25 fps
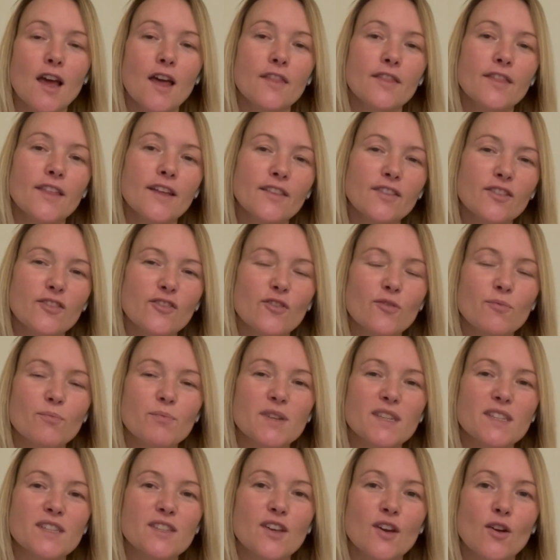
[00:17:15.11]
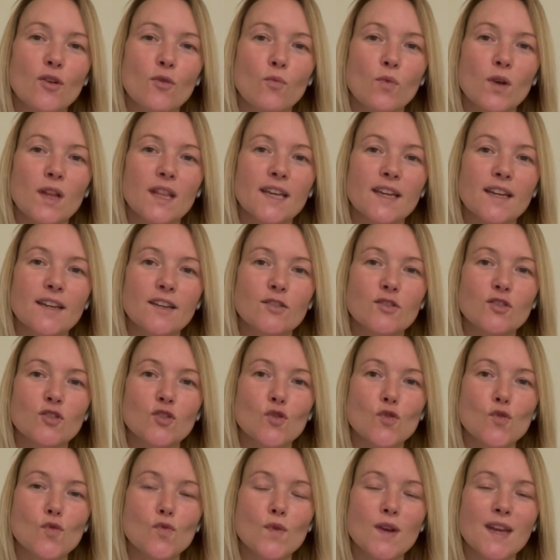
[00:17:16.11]
They'll not be so willing
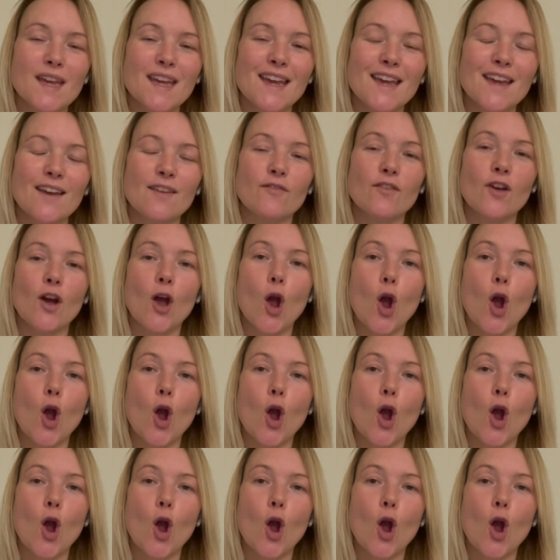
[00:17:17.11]
to give,